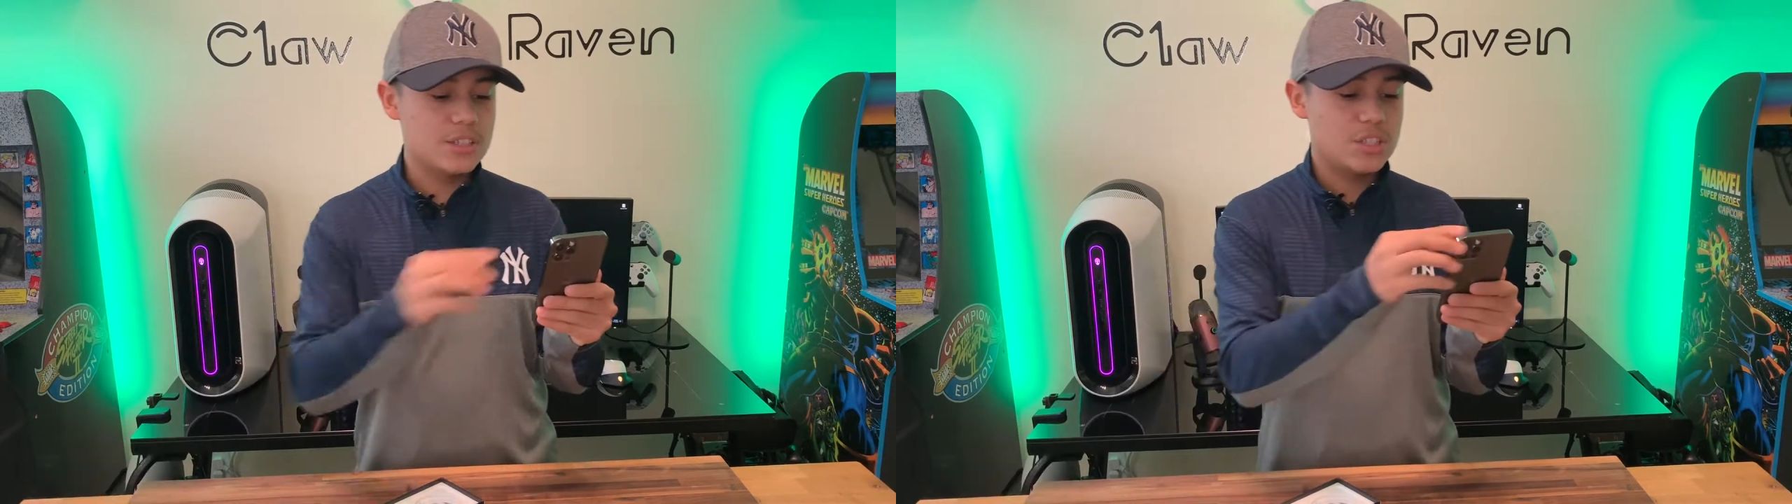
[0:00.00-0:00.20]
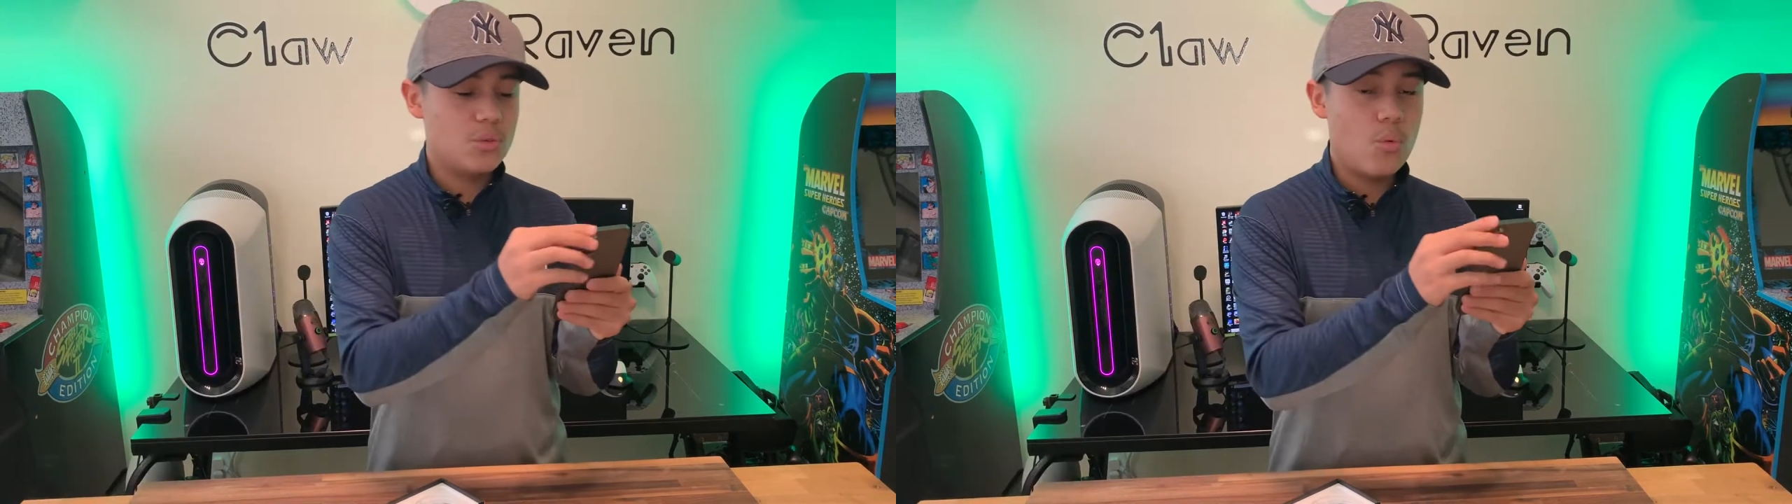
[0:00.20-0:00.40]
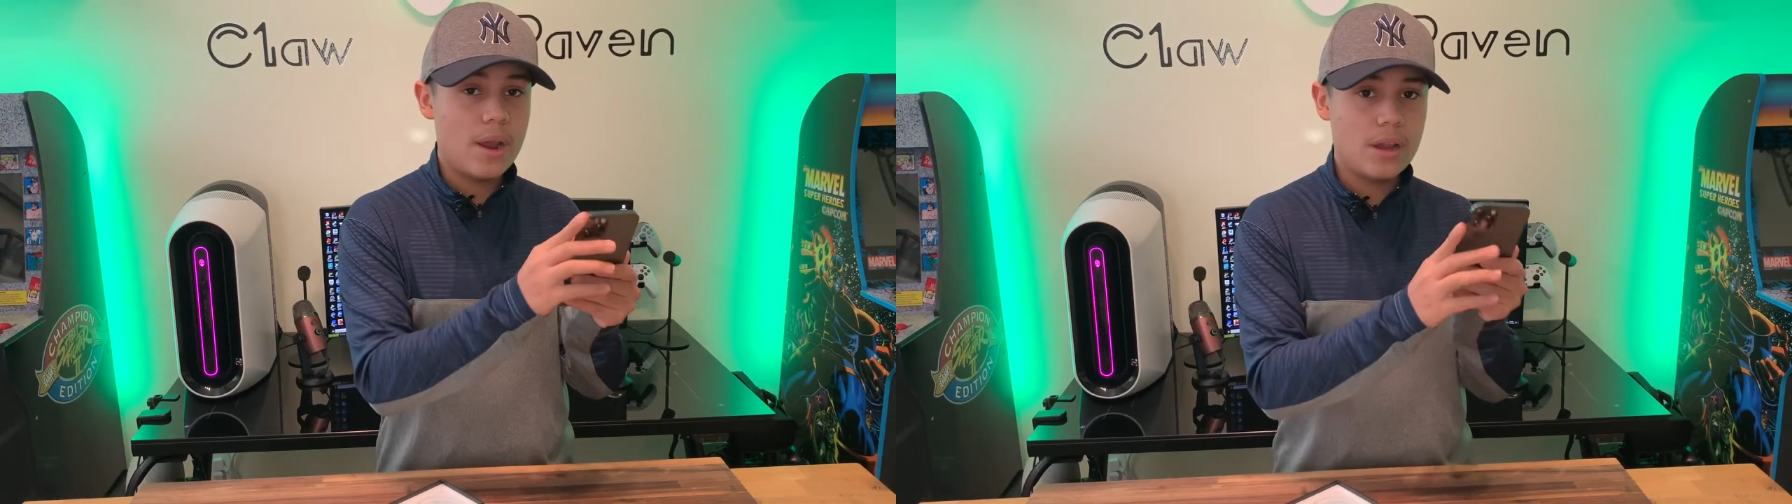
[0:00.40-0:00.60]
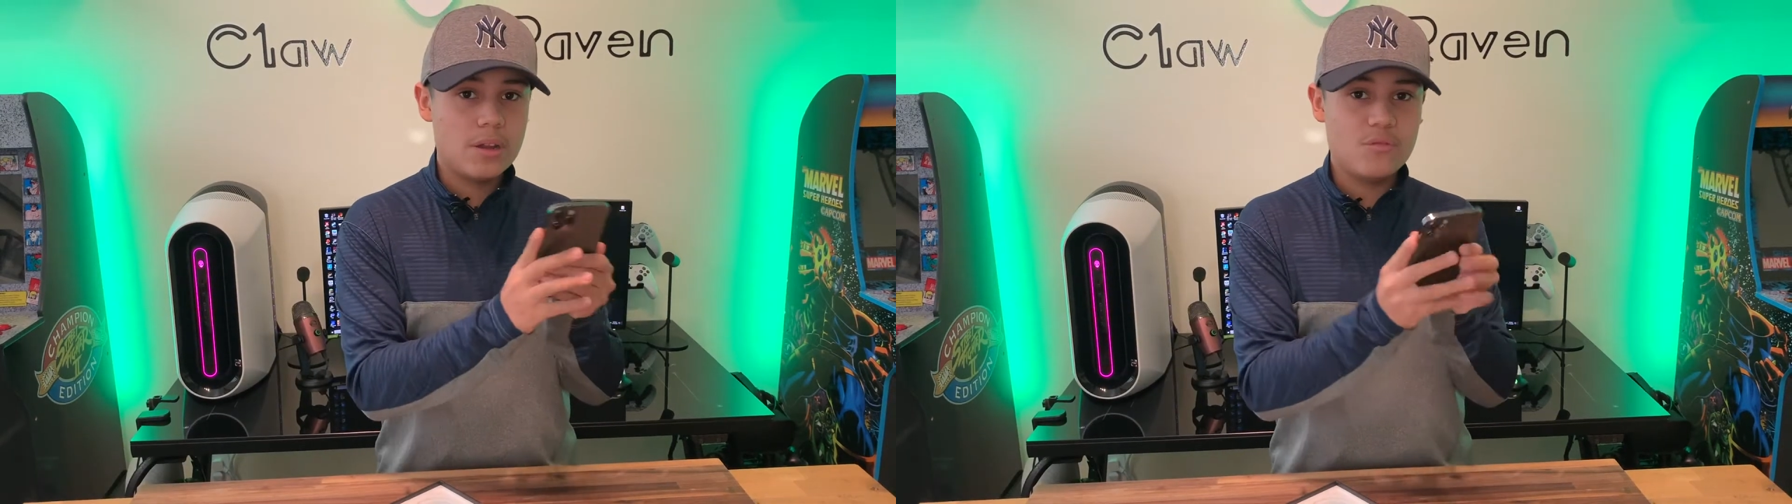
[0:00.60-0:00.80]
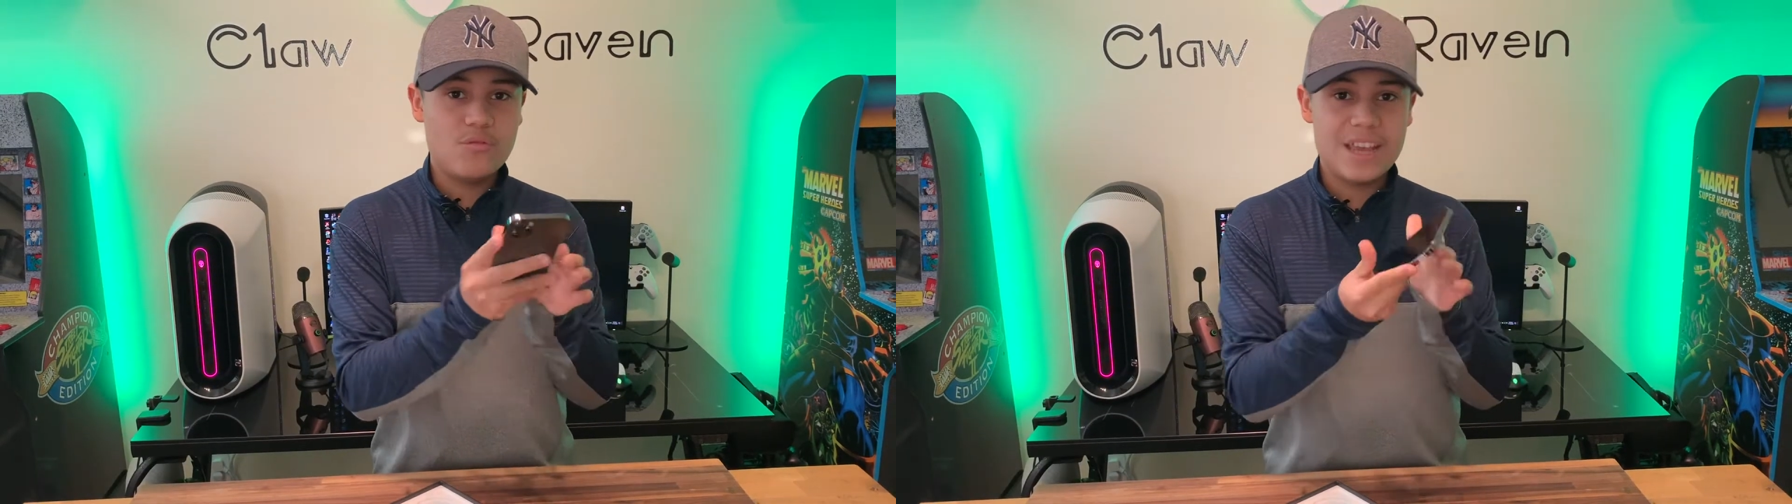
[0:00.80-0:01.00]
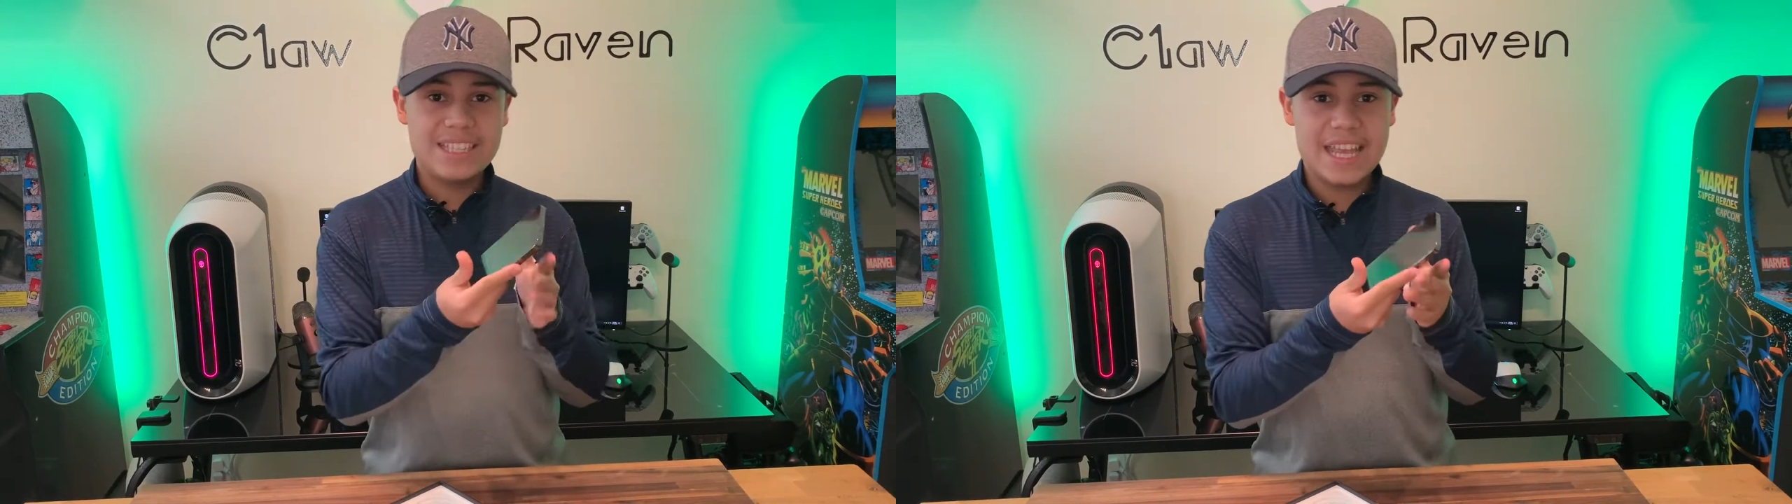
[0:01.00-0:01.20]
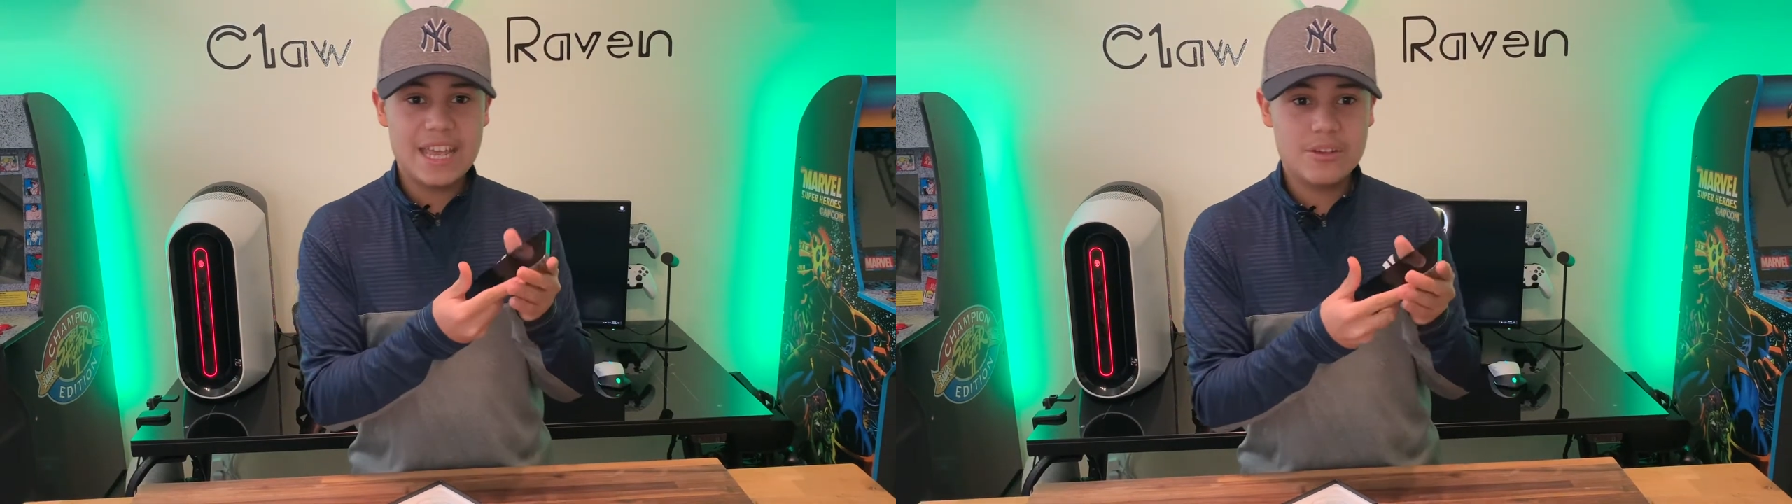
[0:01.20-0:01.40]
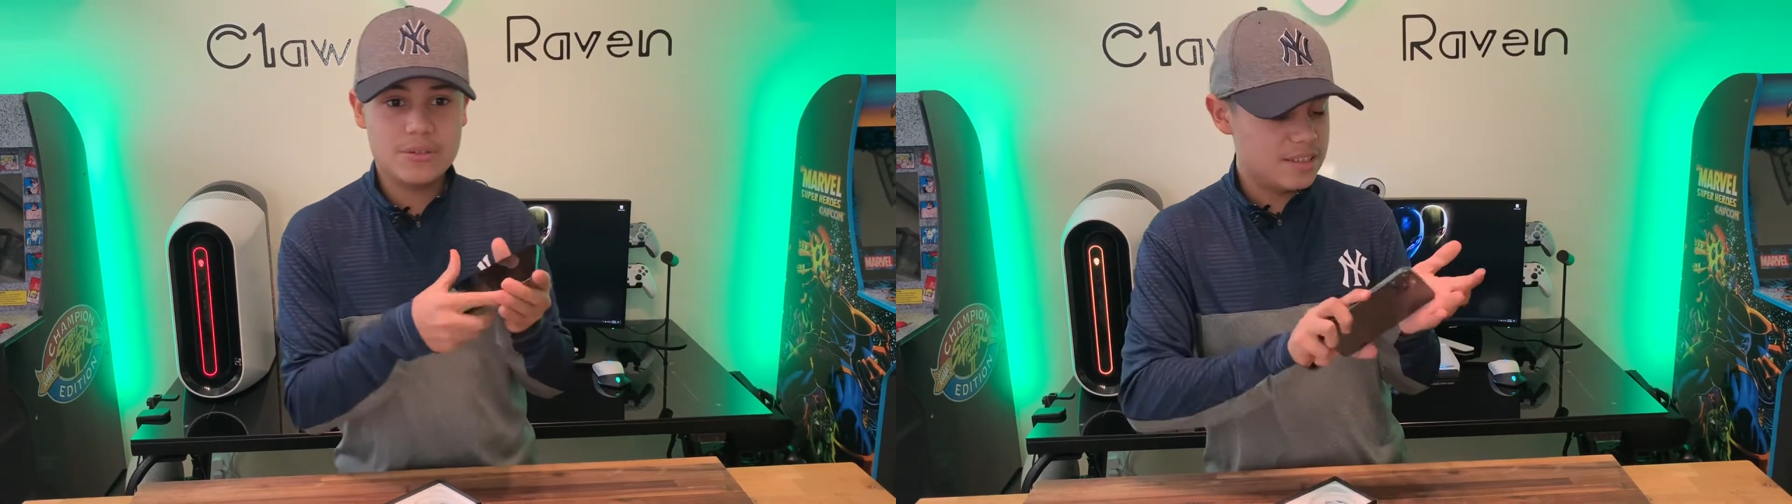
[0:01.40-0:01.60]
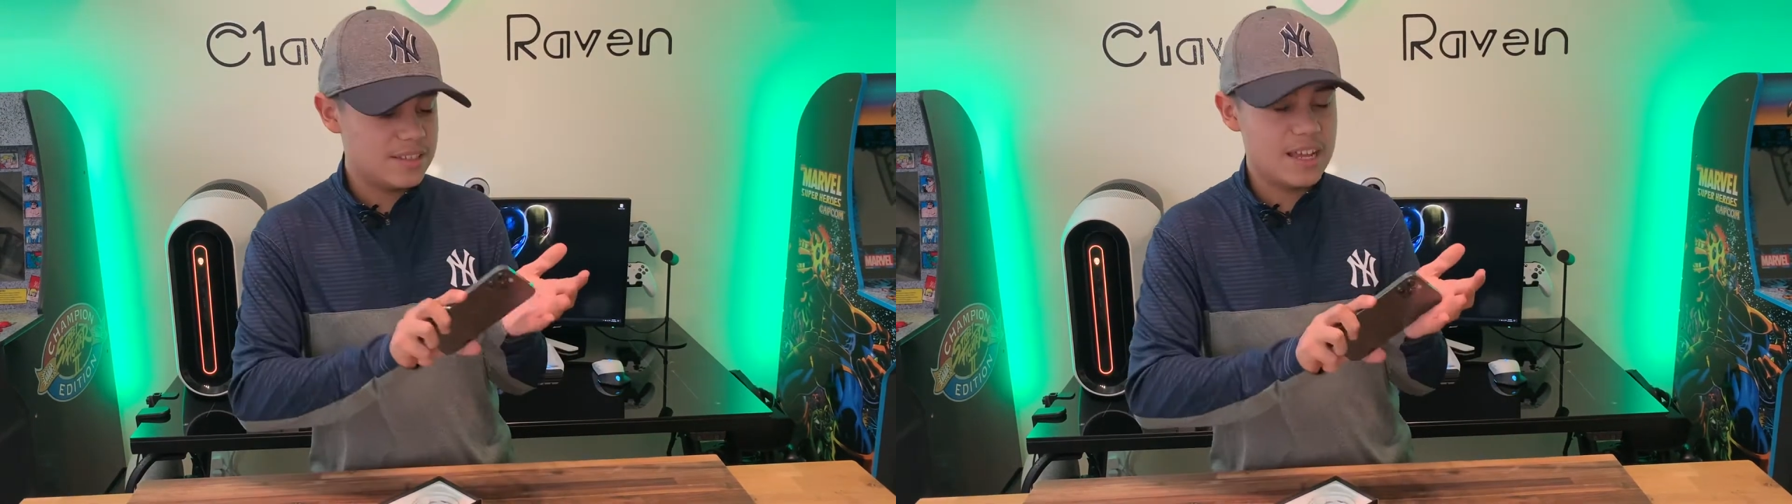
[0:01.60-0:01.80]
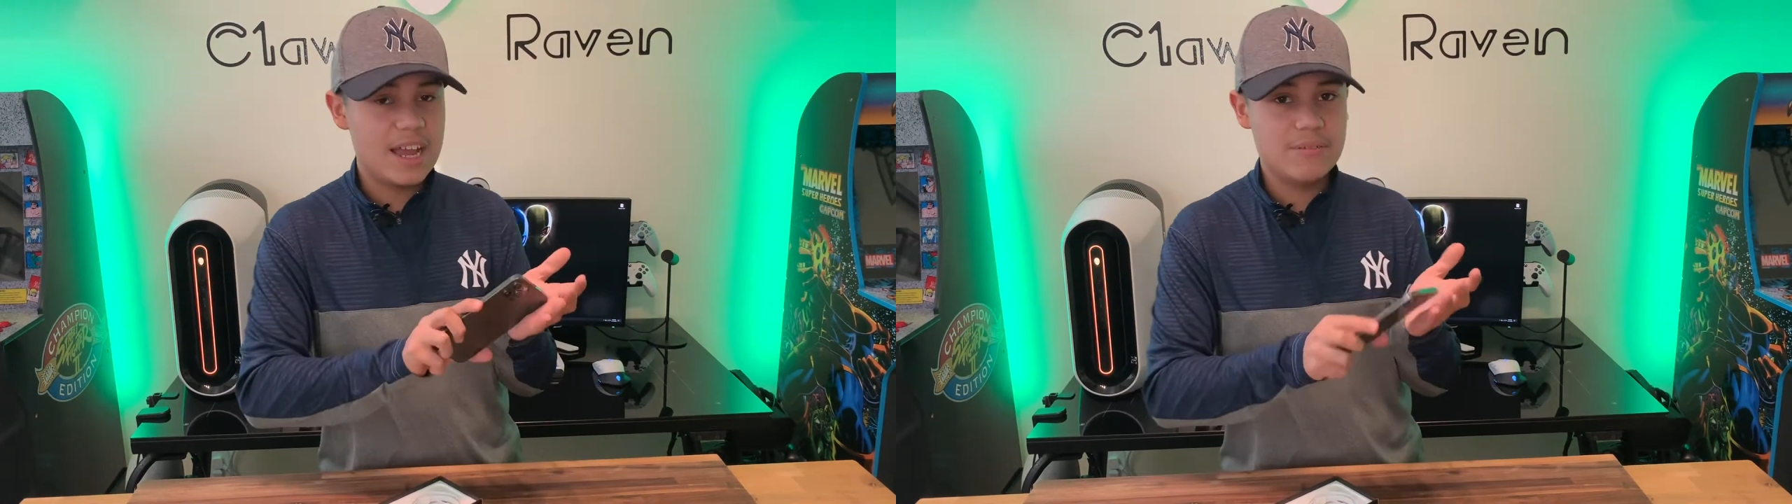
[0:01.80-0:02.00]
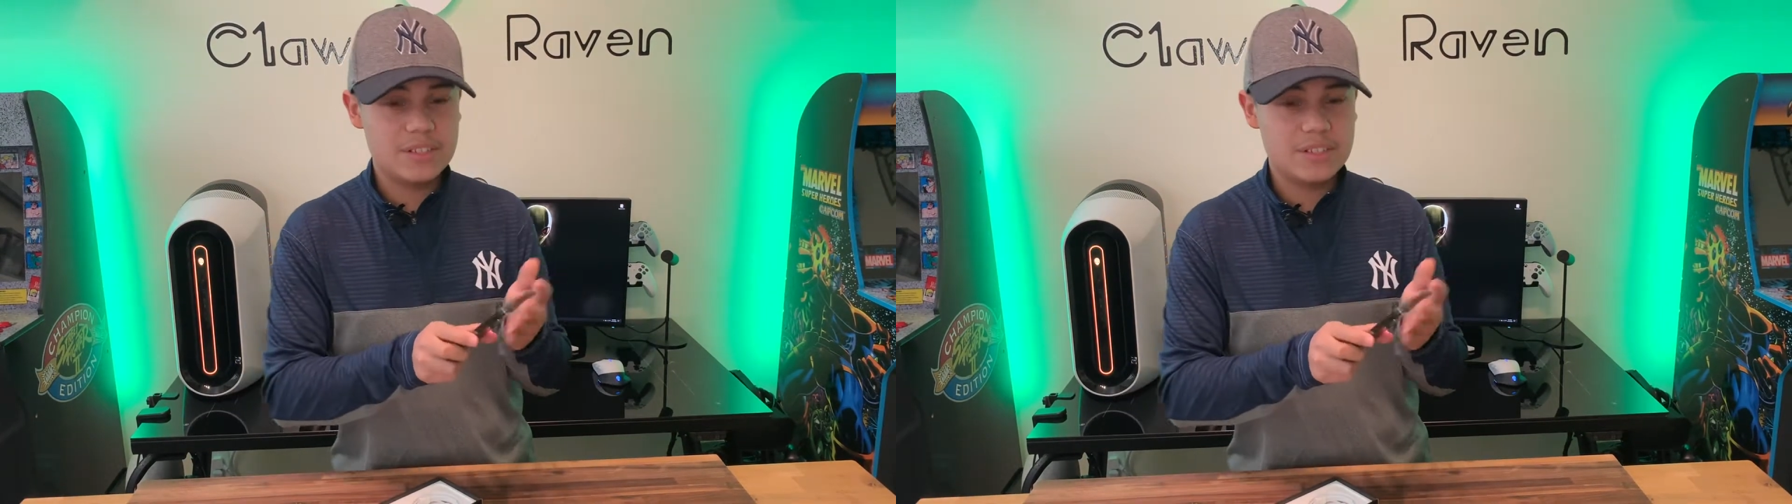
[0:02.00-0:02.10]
squared rectangular design,